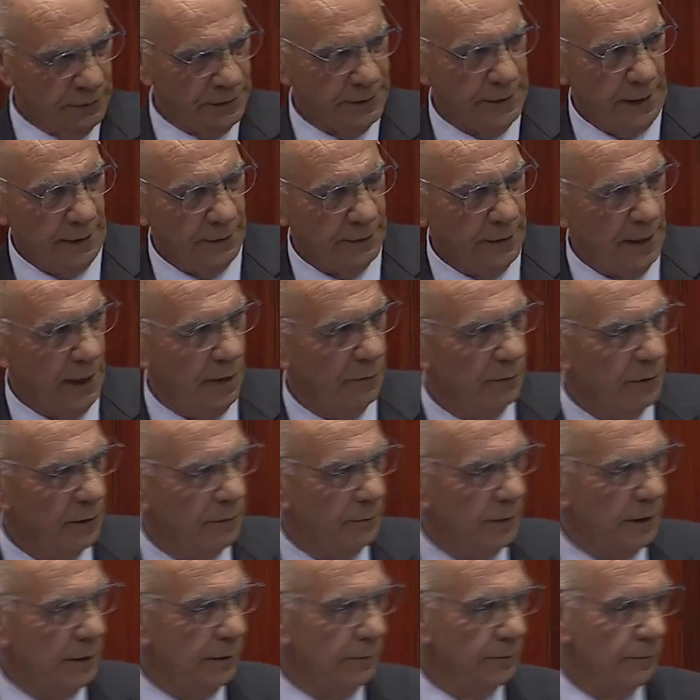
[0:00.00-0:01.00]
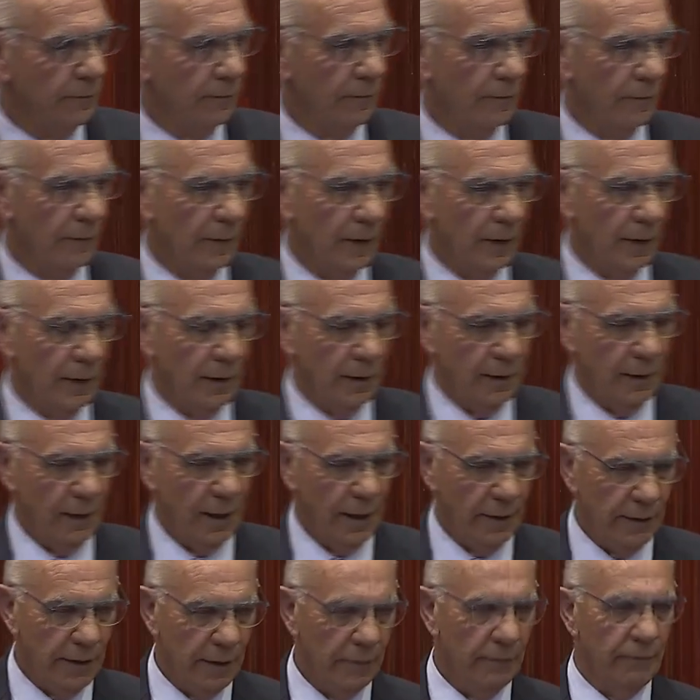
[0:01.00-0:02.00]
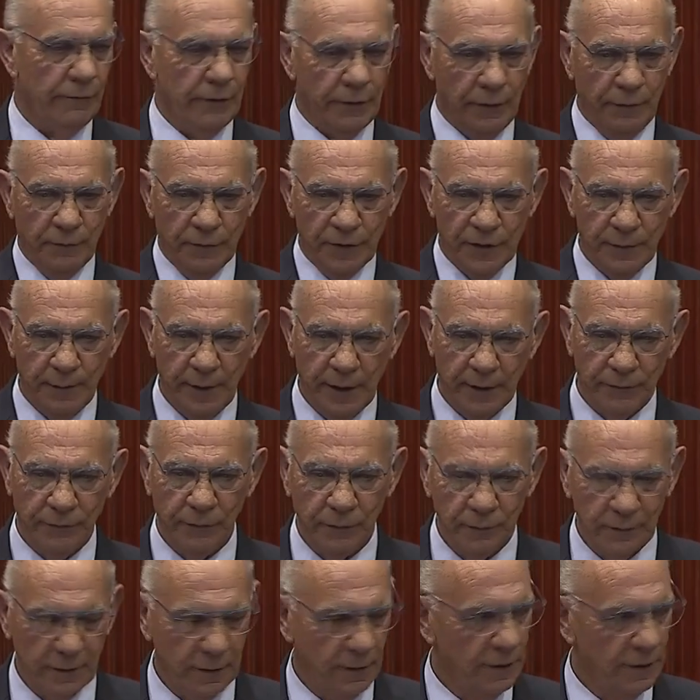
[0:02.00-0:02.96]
sat down with me, and they were very respectful,